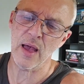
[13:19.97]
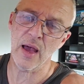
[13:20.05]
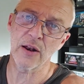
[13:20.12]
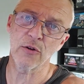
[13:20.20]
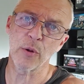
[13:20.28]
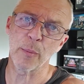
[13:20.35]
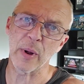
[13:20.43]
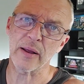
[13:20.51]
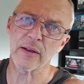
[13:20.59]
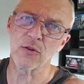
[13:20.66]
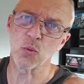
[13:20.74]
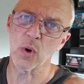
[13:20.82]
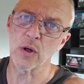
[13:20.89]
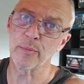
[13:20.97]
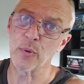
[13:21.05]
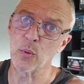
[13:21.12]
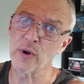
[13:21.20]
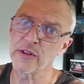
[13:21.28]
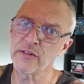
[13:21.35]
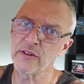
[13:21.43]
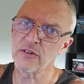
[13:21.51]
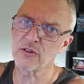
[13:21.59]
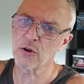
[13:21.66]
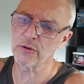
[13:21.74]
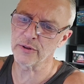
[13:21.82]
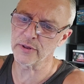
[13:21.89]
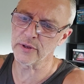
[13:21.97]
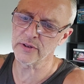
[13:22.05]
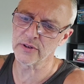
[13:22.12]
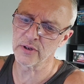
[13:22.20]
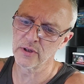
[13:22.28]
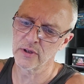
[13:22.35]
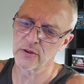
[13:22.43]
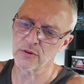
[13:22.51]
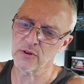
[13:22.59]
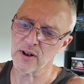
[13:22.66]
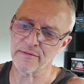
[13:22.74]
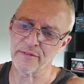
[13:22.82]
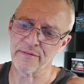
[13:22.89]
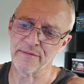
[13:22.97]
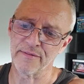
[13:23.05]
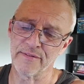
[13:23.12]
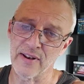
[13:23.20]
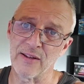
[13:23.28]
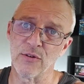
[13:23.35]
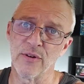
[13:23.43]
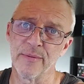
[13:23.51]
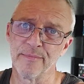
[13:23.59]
and on the back as well. But when you desolder these, so you either flatten